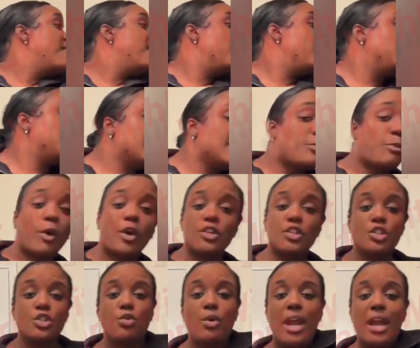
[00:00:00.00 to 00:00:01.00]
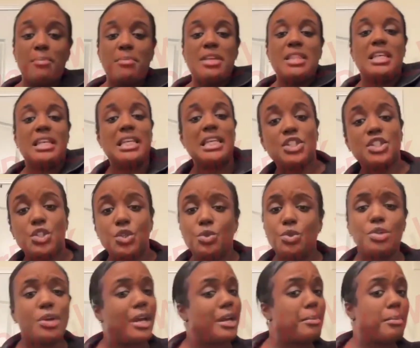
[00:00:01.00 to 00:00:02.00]
Then this person grabbed me. Then this
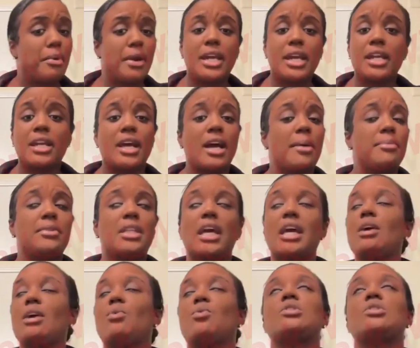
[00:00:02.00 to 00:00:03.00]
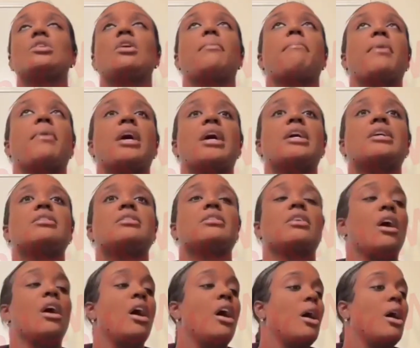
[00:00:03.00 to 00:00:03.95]
dude trying to break it up. That was a mess.